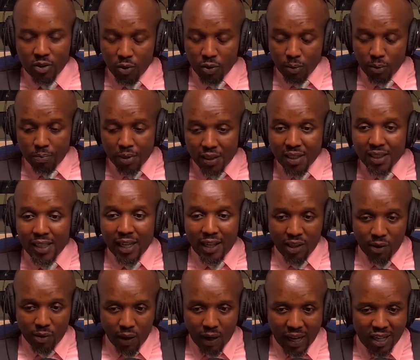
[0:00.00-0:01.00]
So basically,
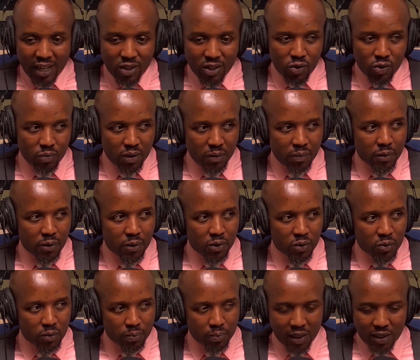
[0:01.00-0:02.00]
they were lying to people
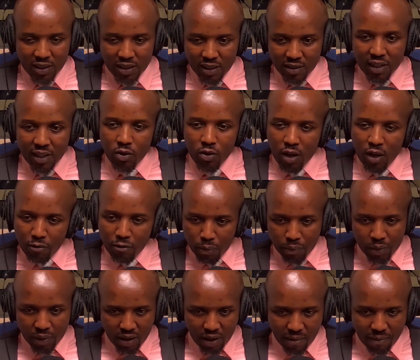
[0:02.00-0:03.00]
to purchase. And you have to
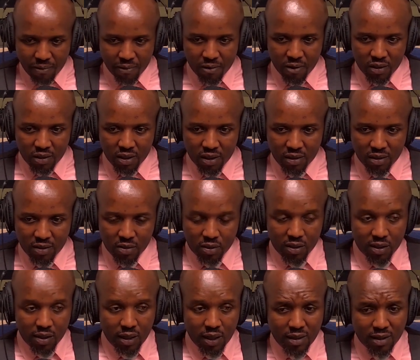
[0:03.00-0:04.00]
pay upfront. So
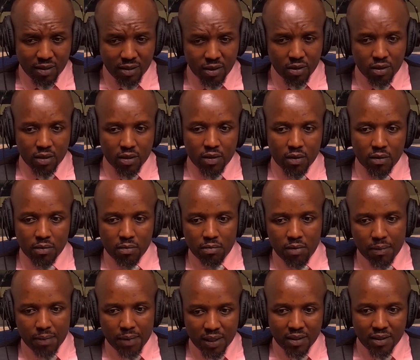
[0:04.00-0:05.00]
it's not,
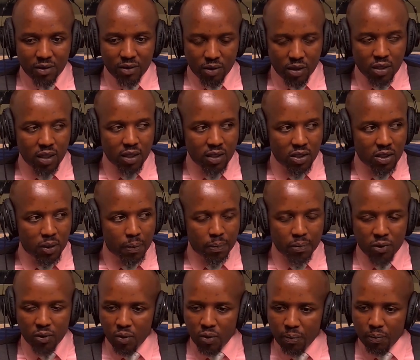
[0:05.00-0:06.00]
Mabati is not cheap.
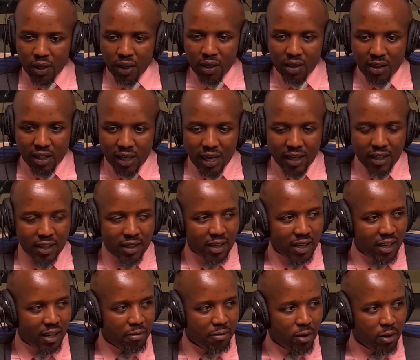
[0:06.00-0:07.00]
So you're paying
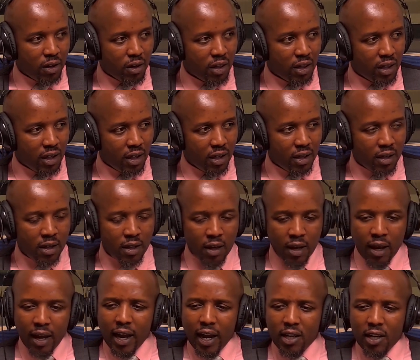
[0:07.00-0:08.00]
300K, 400K.
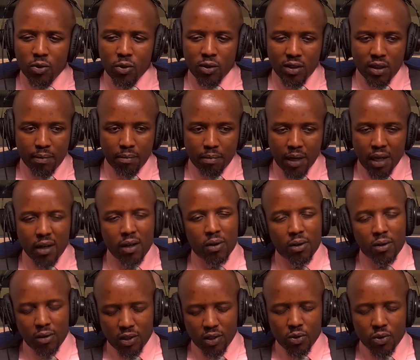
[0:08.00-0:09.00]
And it was a
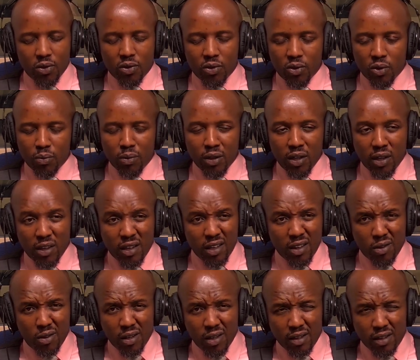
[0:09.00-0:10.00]
backlog. It was so many things.
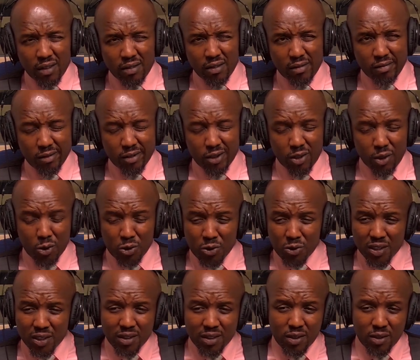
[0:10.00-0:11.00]
They were close to
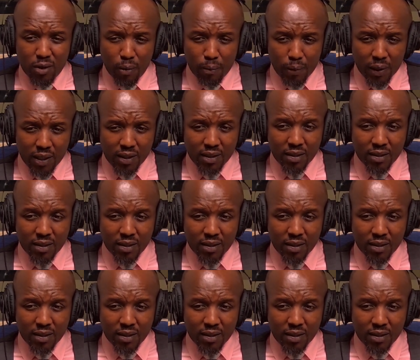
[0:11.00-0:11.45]
60 complaints.